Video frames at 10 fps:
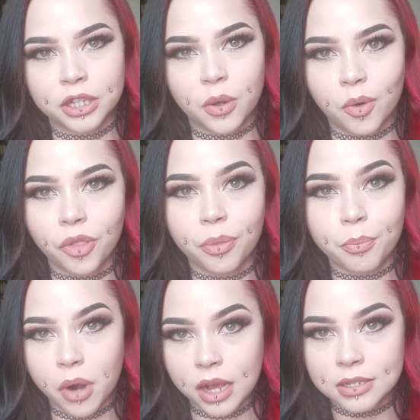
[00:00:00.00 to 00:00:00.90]
the whole
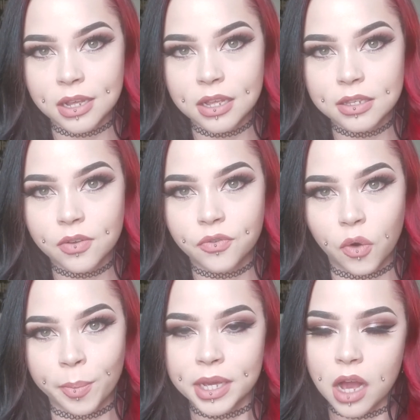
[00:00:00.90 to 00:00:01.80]
process
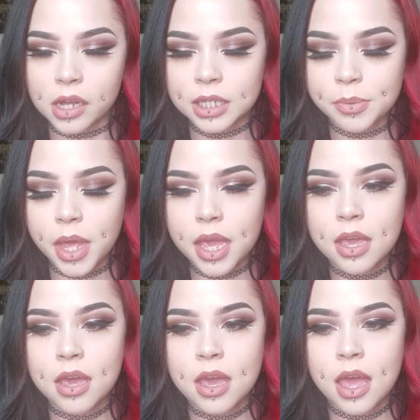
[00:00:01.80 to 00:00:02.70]
for my cosplay,
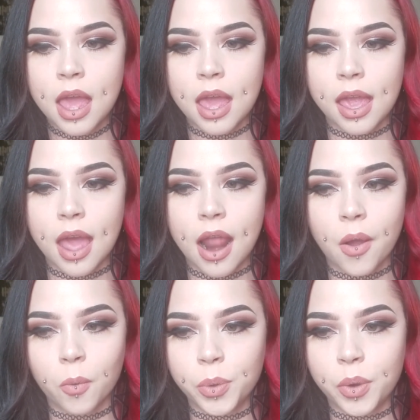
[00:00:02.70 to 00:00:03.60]
and I
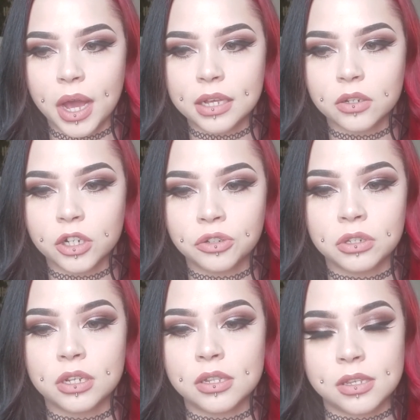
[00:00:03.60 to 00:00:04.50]
hope you guys are
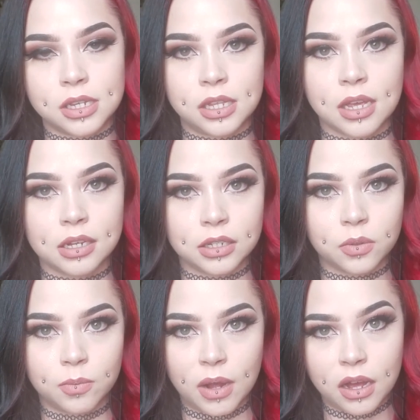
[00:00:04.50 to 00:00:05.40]
interested in seeing that
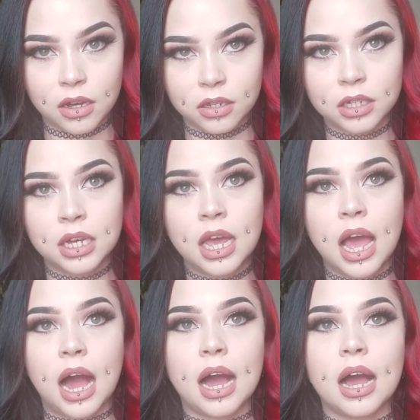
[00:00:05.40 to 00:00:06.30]
as well.
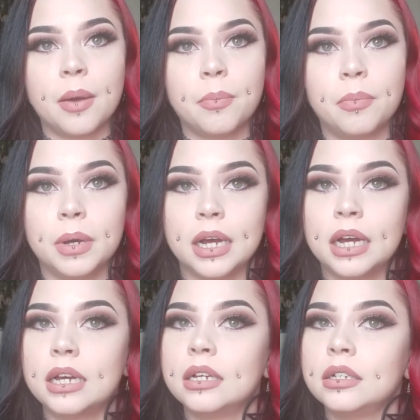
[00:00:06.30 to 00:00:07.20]
But